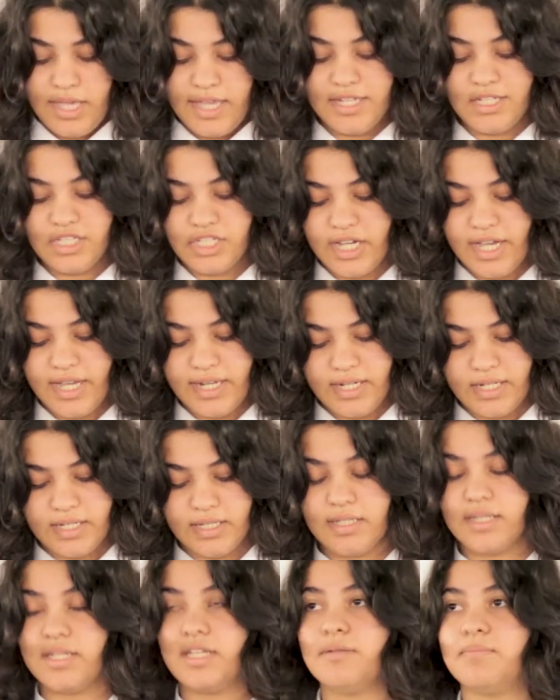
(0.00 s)
In
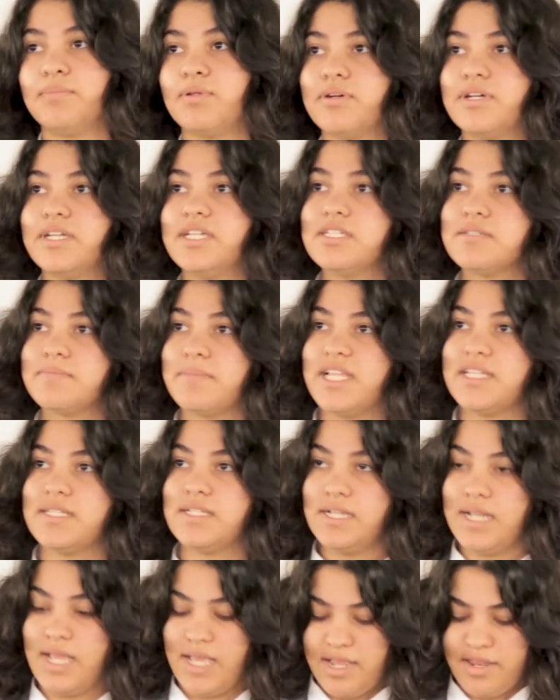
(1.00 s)
China, employees'
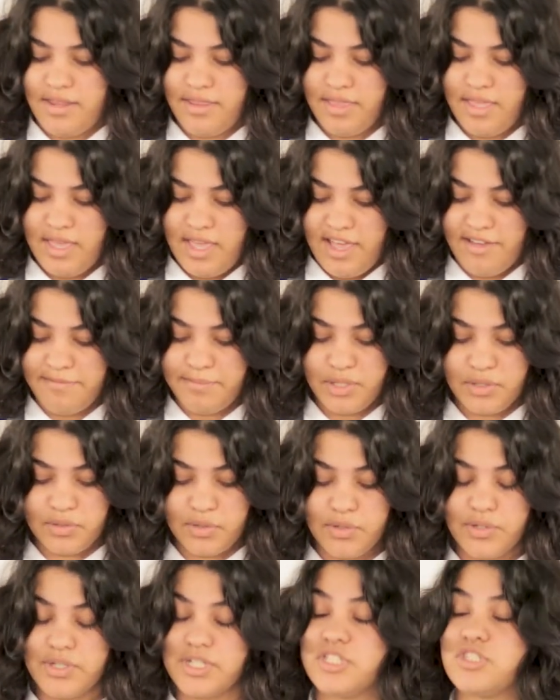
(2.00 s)
mental health have been
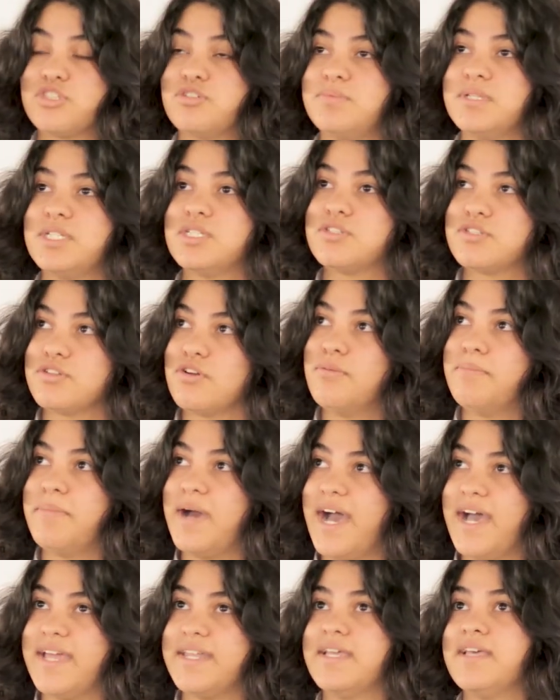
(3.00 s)
recorded to be so
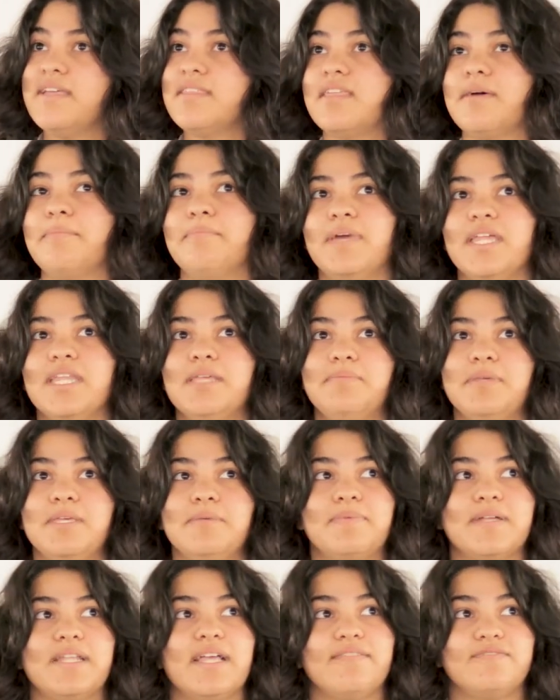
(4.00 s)
bad that many
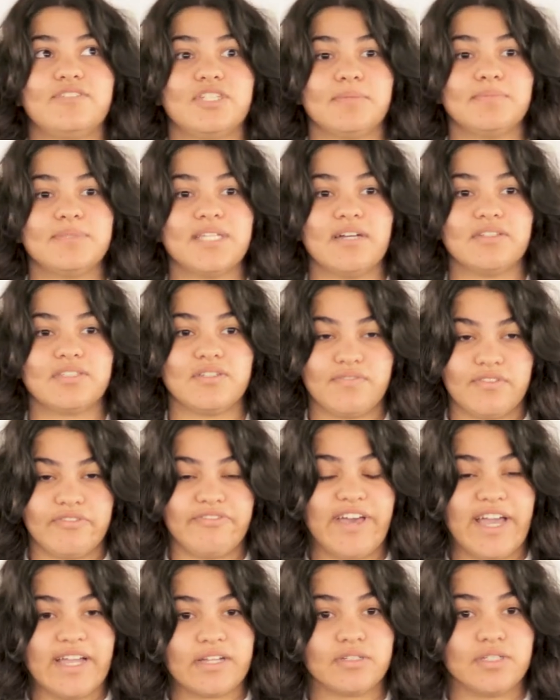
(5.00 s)
people have jumped out of the
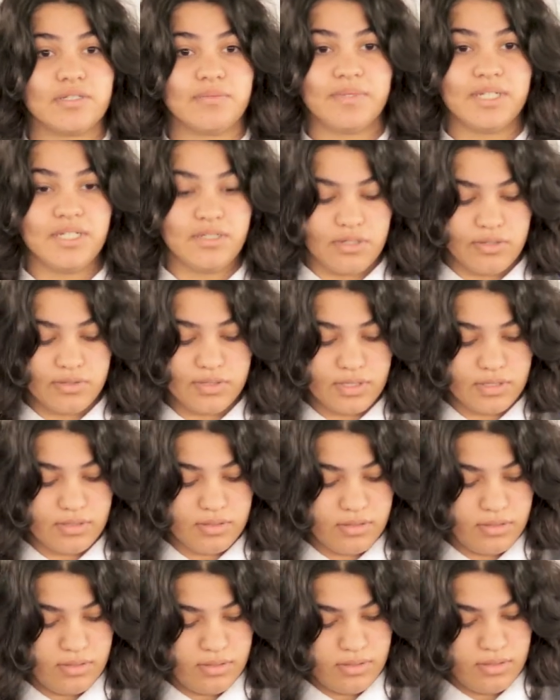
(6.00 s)
factory windows.
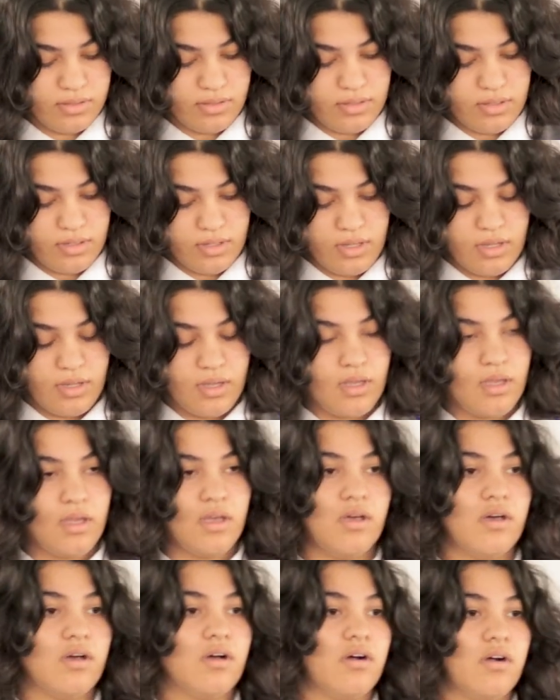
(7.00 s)

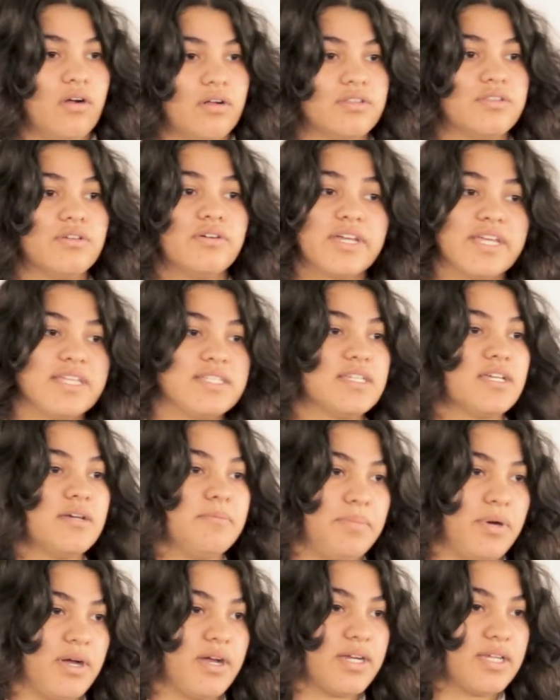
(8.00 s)
Although getting
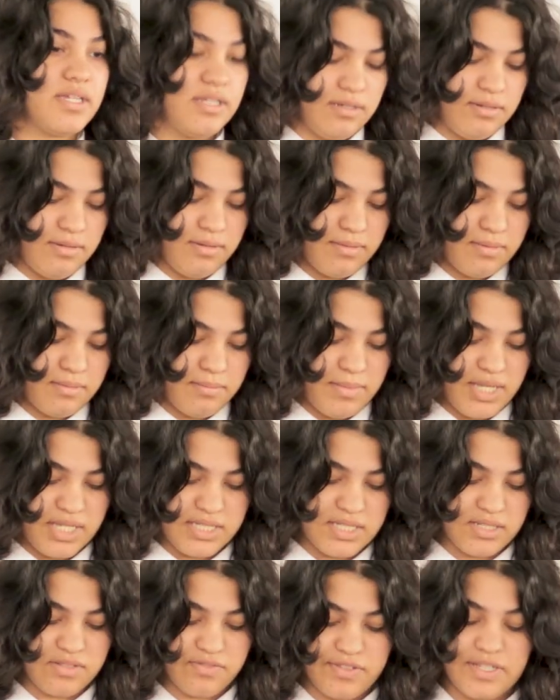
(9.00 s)
a bargain
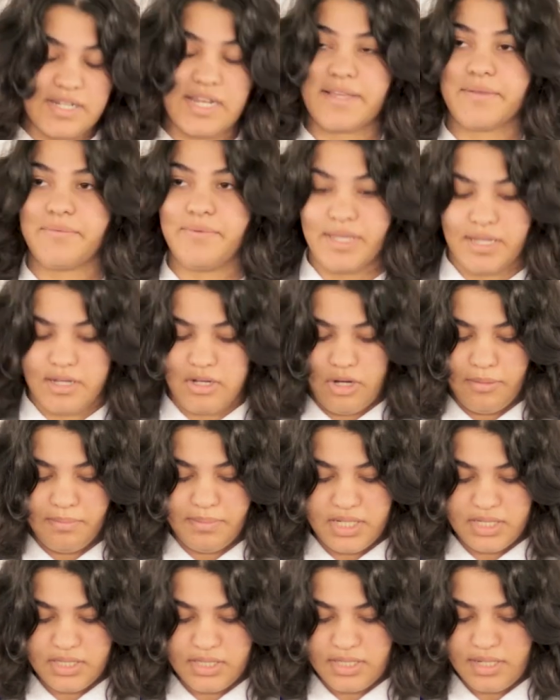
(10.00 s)
makes us feel like we
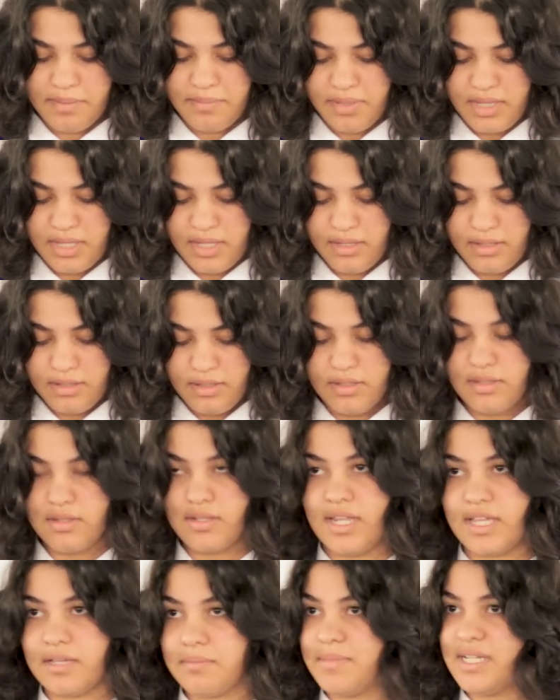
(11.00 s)
accomplished something,
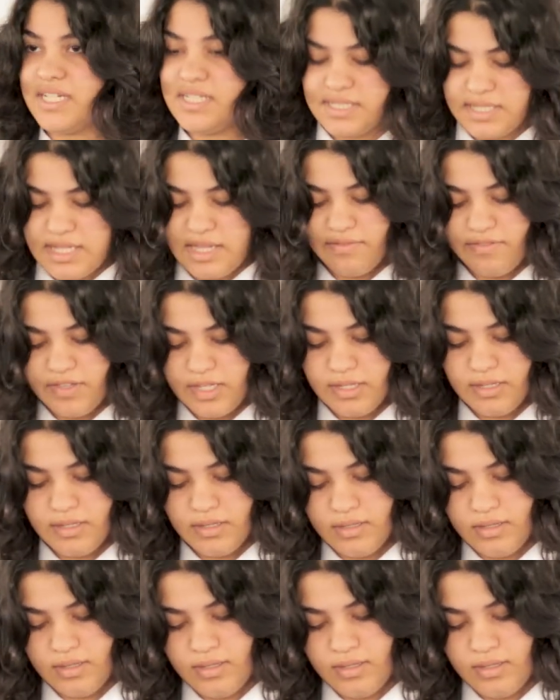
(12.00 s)
like money saving,